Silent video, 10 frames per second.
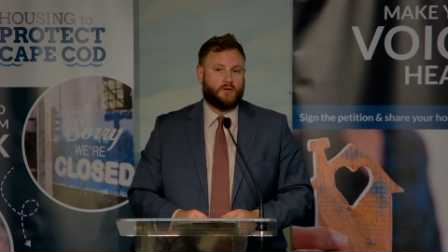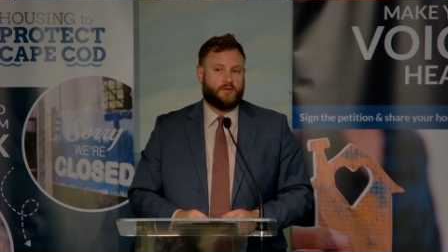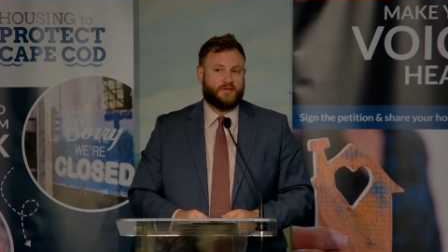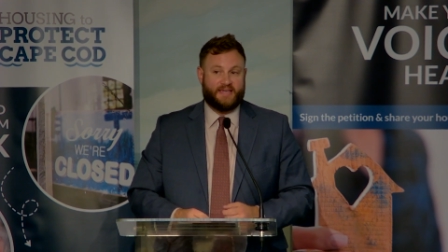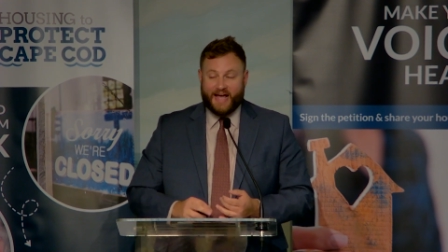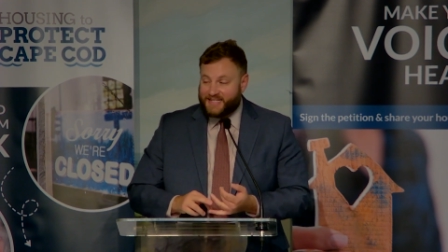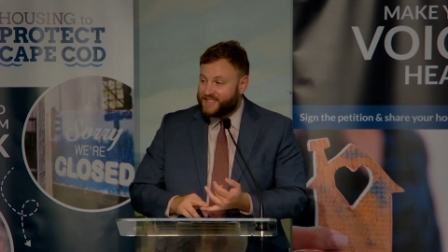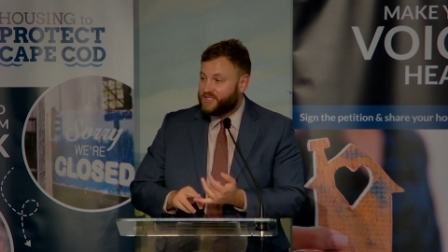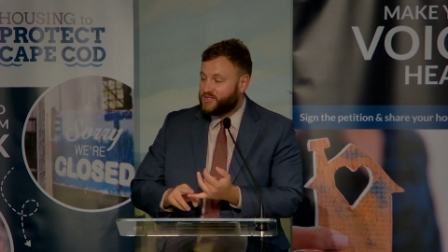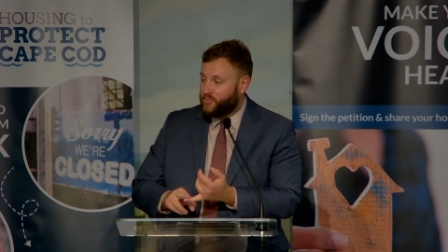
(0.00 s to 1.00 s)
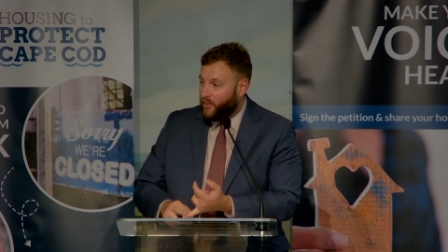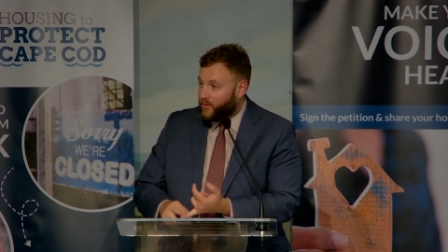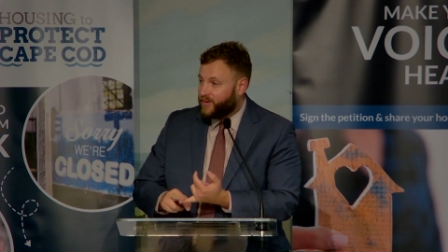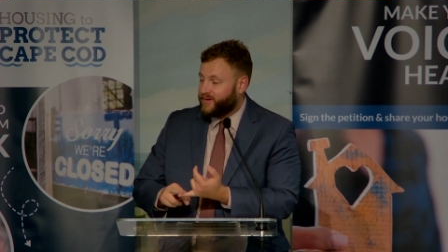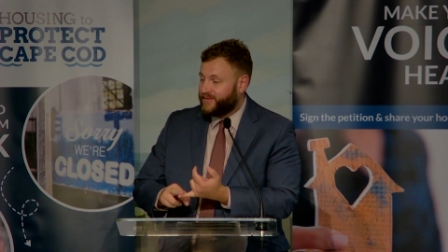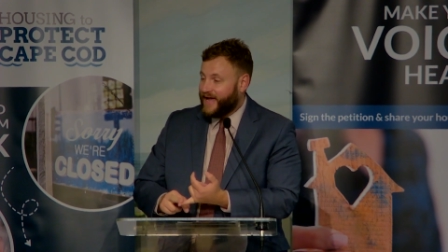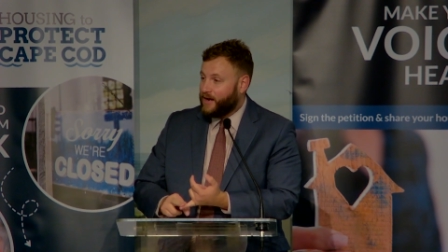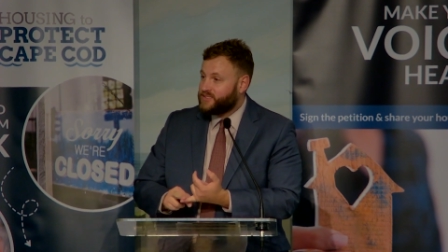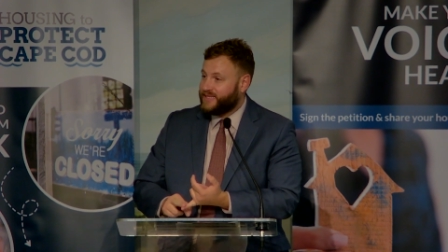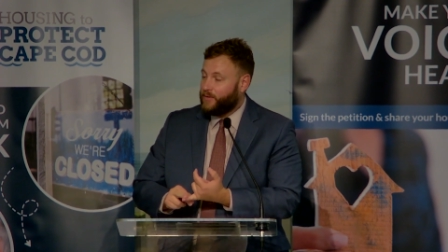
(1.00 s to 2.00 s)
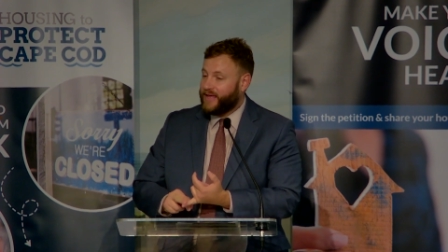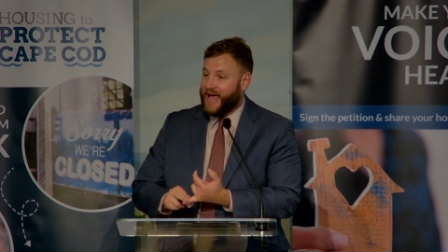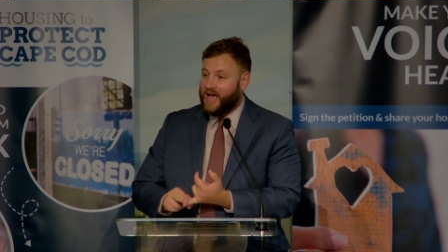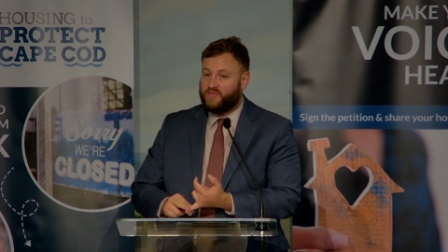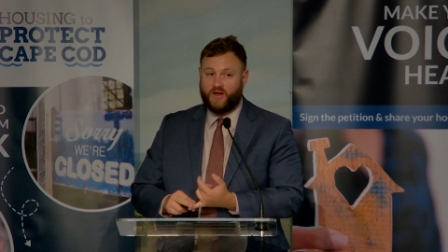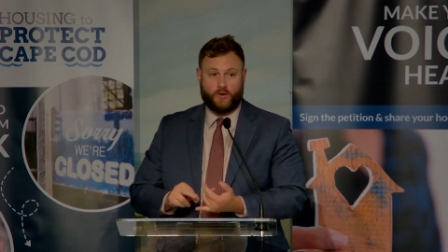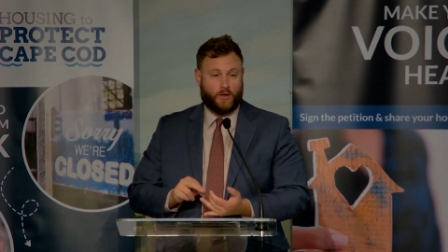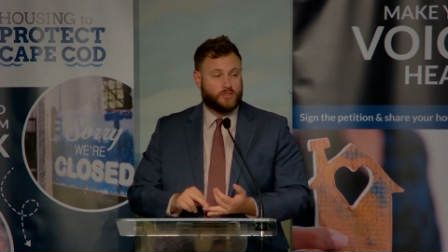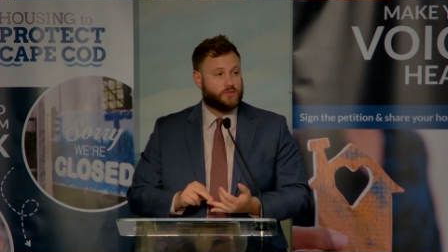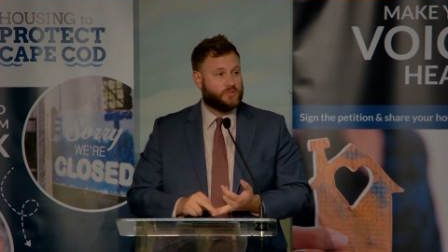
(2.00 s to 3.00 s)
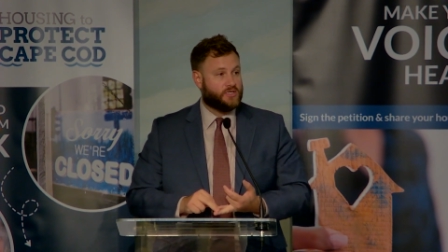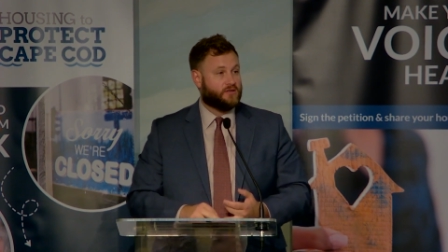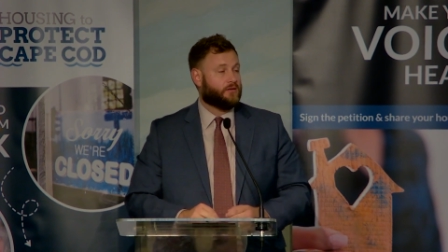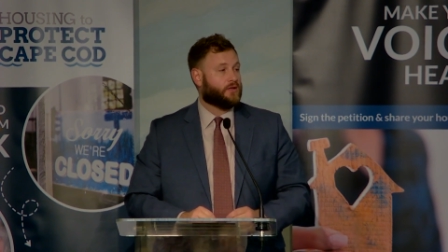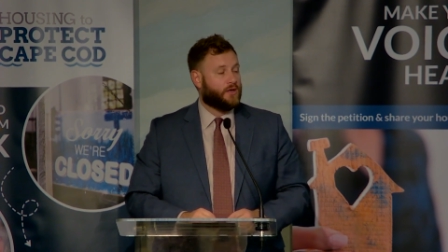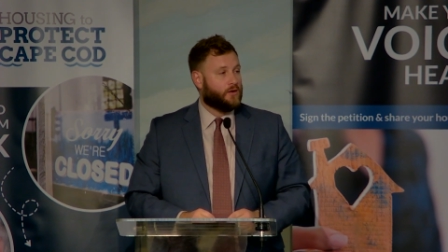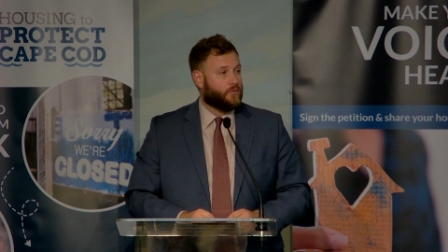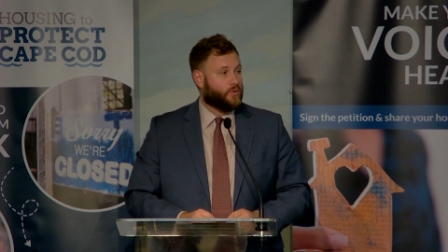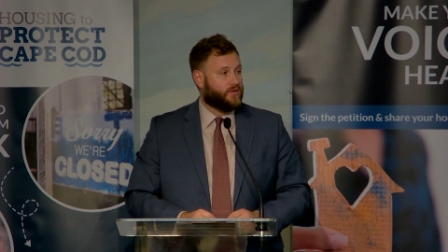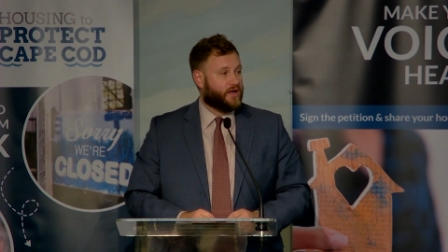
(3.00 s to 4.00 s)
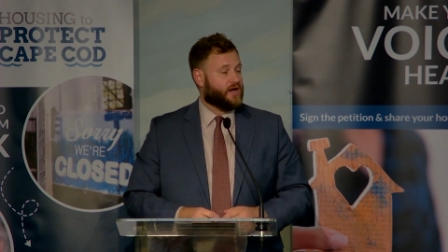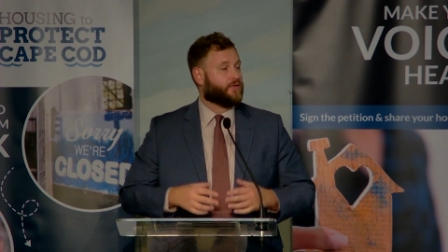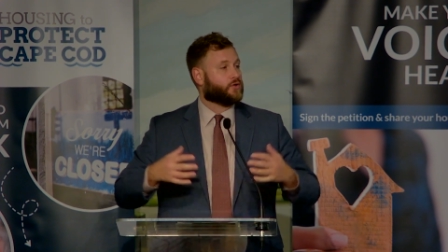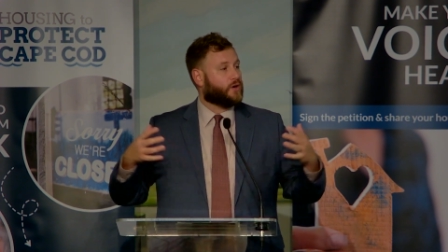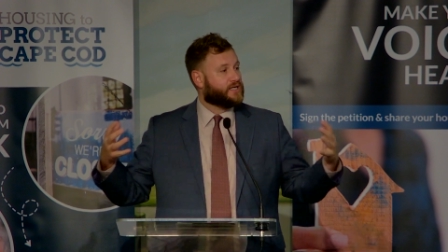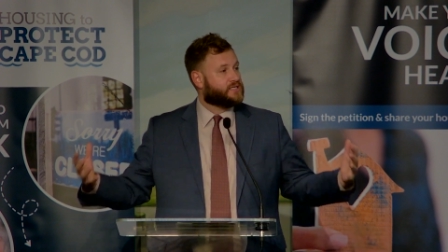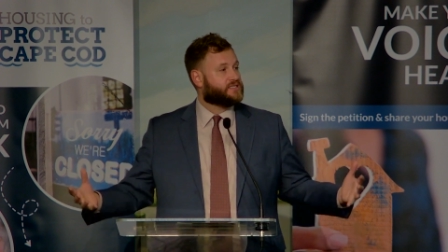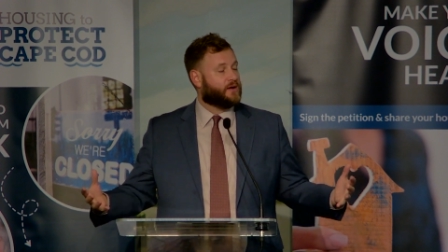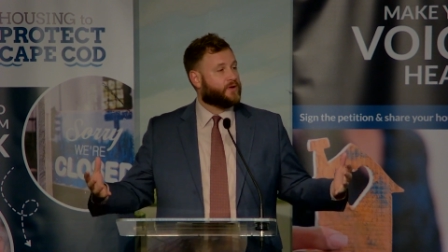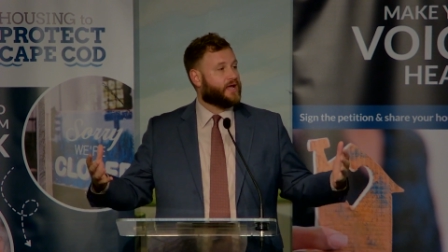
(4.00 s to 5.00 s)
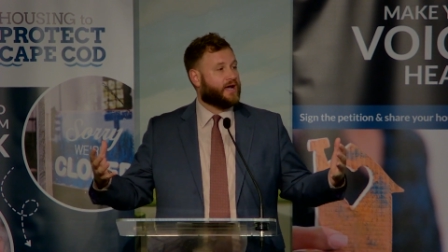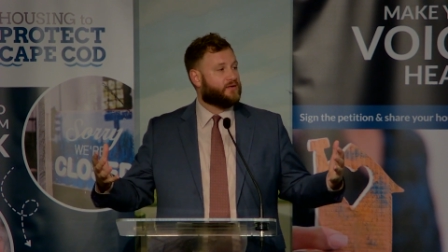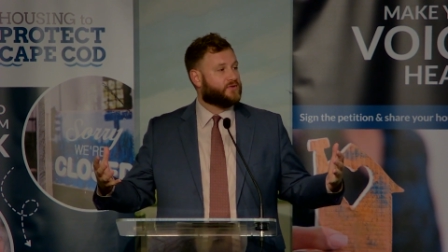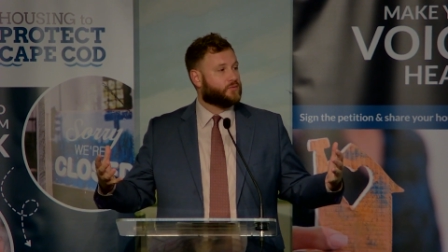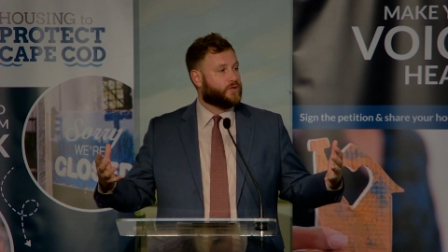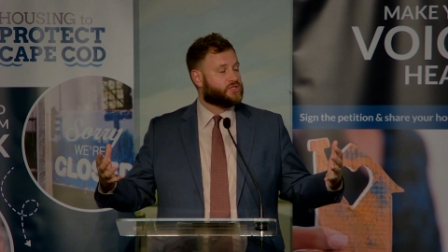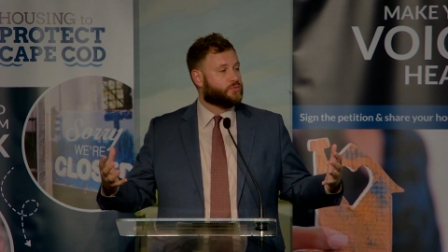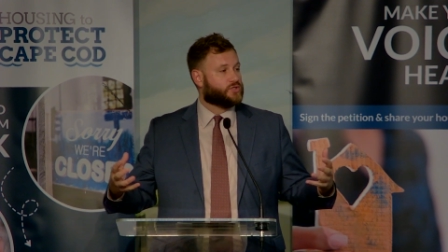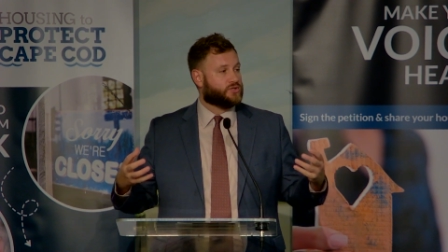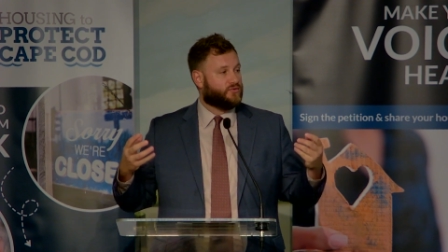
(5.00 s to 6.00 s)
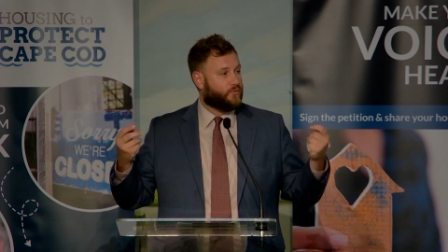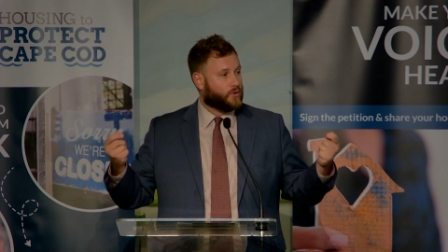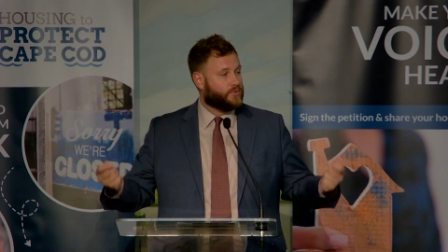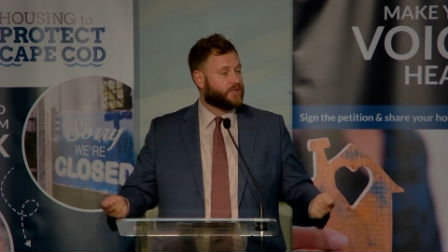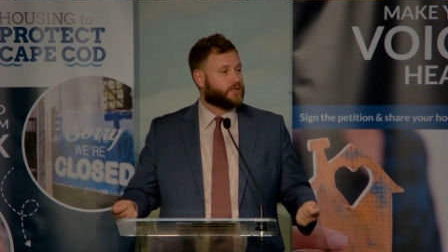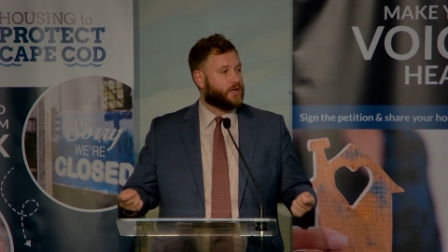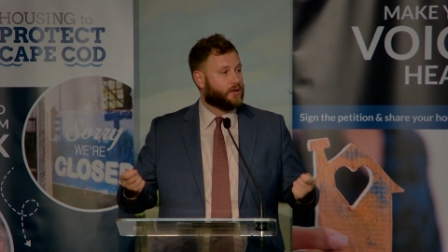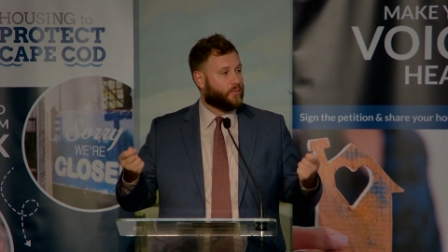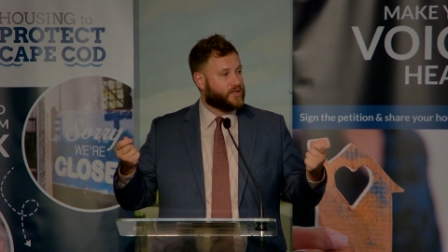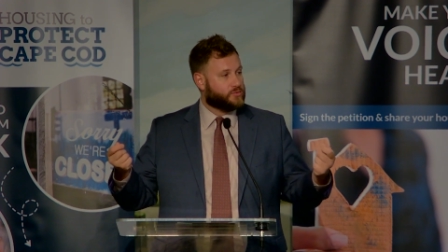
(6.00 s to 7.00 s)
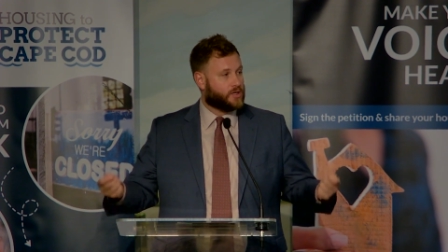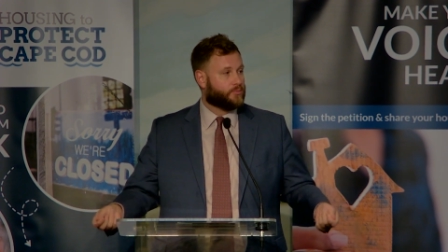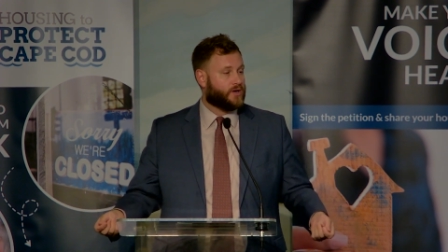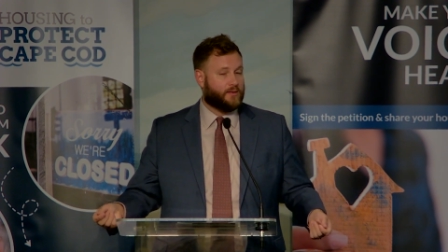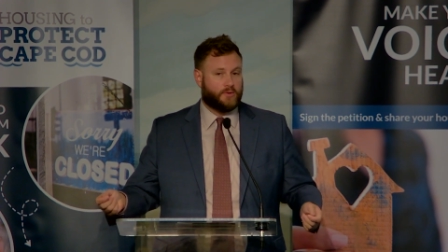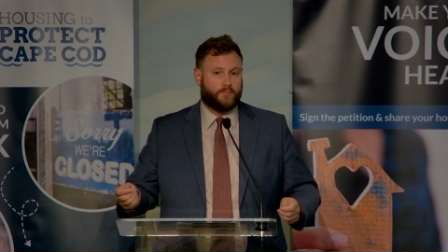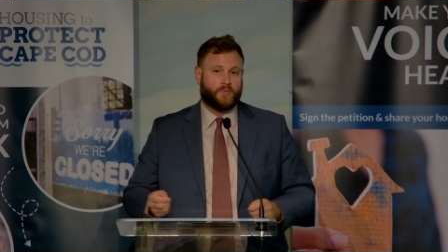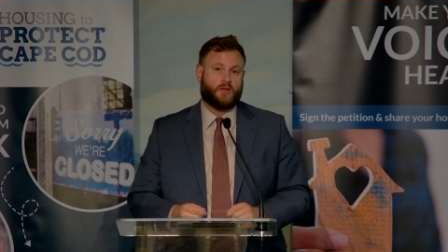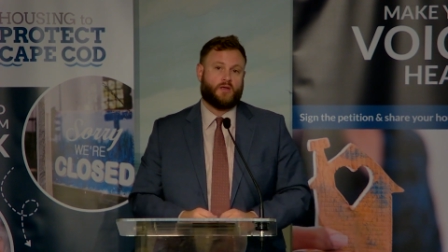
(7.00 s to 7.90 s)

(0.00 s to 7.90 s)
yes, support the housing that we have here and also deal with another crisis that we have in the region, which is a $4 billion wastewater problem.